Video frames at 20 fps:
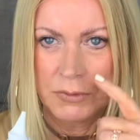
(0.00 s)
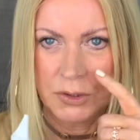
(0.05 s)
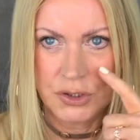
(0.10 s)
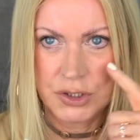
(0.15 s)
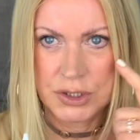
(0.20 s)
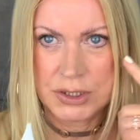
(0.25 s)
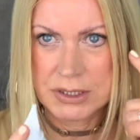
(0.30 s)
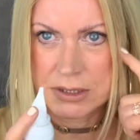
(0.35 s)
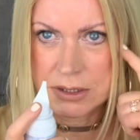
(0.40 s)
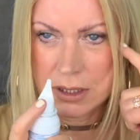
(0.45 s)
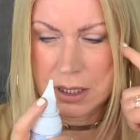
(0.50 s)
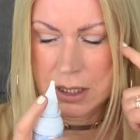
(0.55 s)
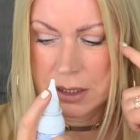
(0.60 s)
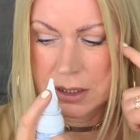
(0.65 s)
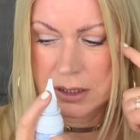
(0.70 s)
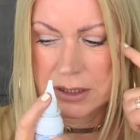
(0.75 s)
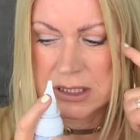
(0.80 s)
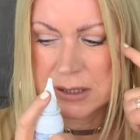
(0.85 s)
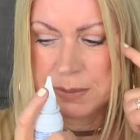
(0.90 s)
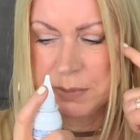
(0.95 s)
you just
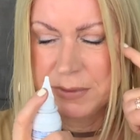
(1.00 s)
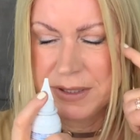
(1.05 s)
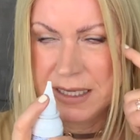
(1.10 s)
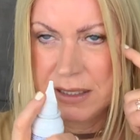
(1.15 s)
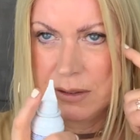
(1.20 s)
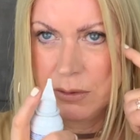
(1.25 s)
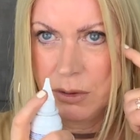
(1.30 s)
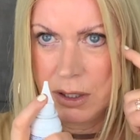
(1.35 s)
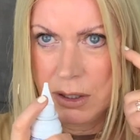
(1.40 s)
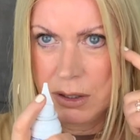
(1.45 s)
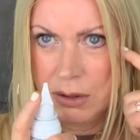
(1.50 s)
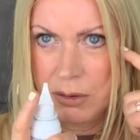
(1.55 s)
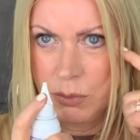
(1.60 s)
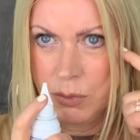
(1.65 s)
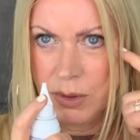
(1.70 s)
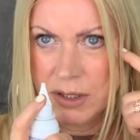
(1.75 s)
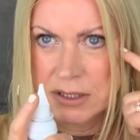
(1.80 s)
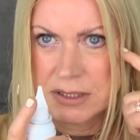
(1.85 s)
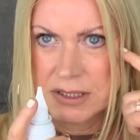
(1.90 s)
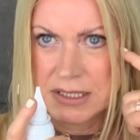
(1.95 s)
spray
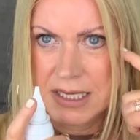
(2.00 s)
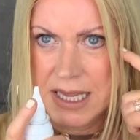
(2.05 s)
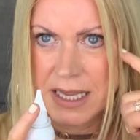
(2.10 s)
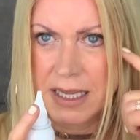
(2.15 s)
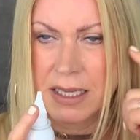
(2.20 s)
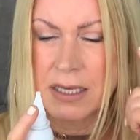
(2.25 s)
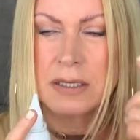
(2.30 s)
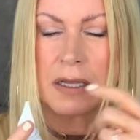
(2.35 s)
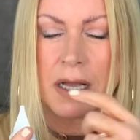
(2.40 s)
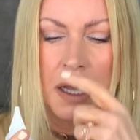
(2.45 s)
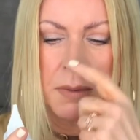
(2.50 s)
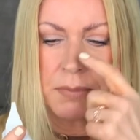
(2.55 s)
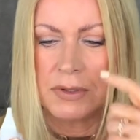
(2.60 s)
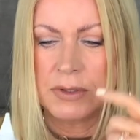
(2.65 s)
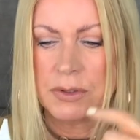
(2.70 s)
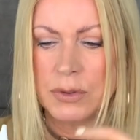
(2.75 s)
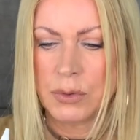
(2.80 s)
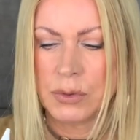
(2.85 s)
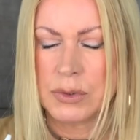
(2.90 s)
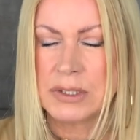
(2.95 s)
1 second up the
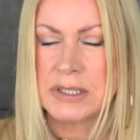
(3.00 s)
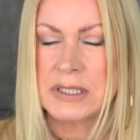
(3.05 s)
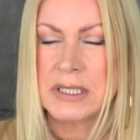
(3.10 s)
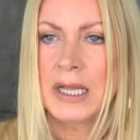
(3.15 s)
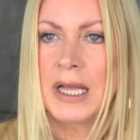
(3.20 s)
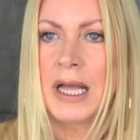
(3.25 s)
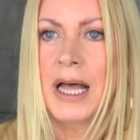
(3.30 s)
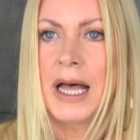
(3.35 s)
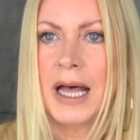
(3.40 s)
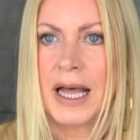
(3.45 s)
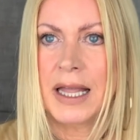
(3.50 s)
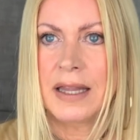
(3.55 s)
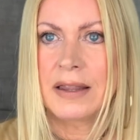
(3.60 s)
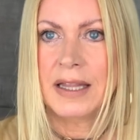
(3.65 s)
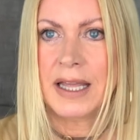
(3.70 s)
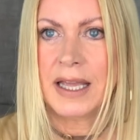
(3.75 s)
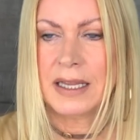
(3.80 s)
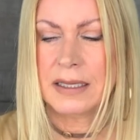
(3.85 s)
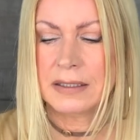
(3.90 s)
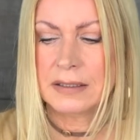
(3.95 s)
nose, and
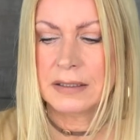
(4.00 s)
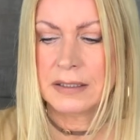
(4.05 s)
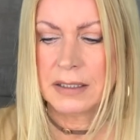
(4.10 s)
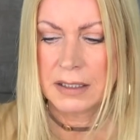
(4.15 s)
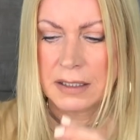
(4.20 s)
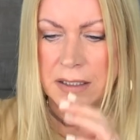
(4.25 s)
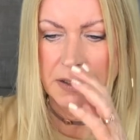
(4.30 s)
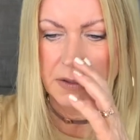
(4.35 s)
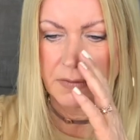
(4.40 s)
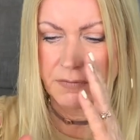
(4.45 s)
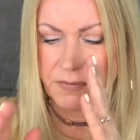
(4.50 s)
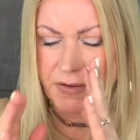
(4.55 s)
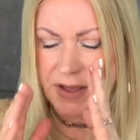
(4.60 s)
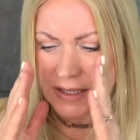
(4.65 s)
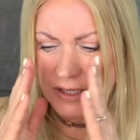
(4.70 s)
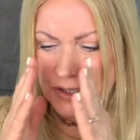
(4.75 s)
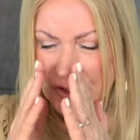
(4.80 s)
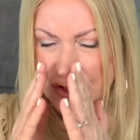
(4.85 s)
then very